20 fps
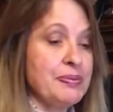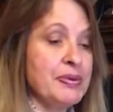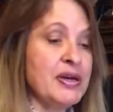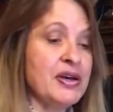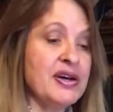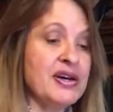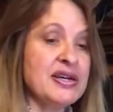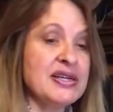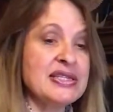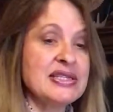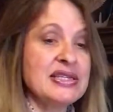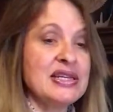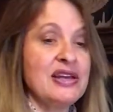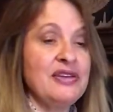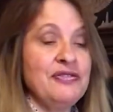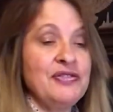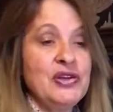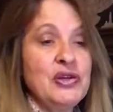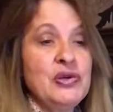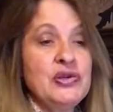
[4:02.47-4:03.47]
because
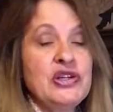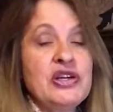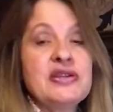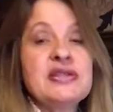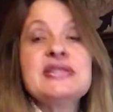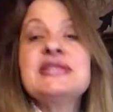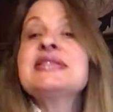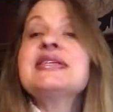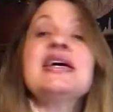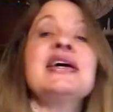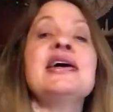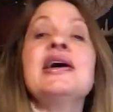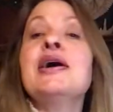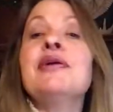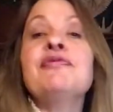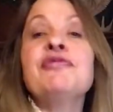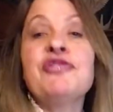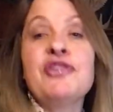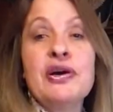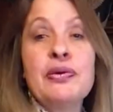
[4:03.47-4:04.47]
if you don't stay
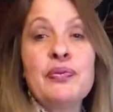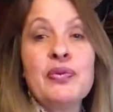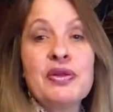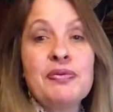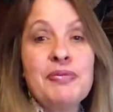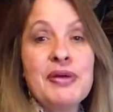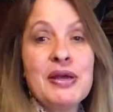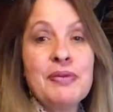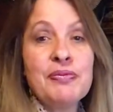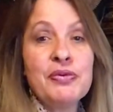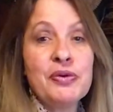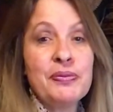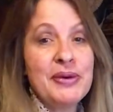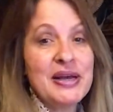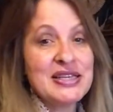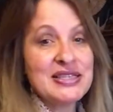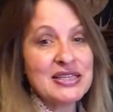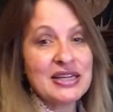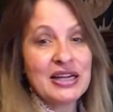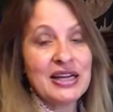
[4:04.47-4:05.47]
upfront with people,
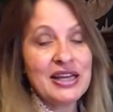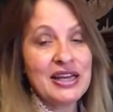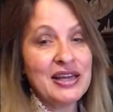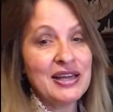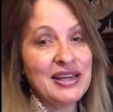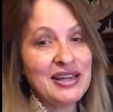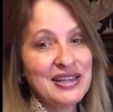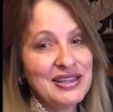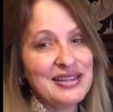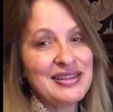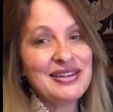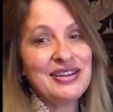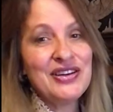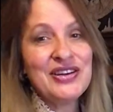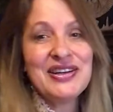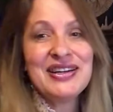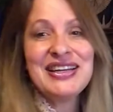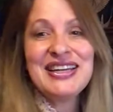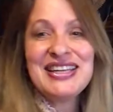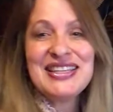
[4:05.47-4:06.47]
basically it
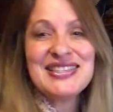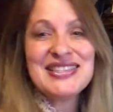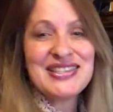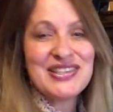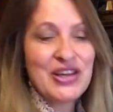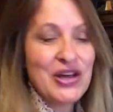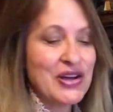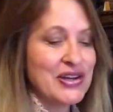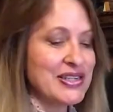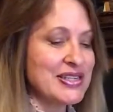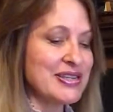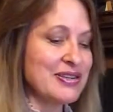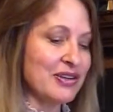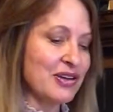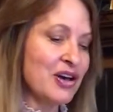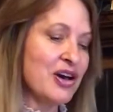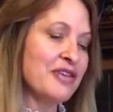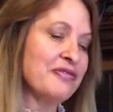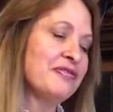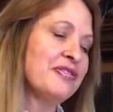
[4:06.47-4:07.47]
leads to
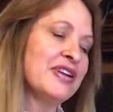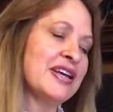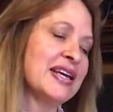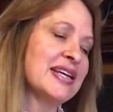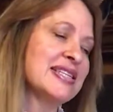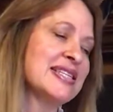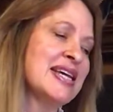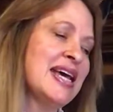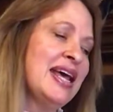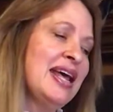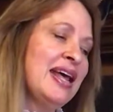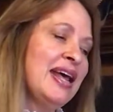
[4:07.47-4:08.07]
conflict.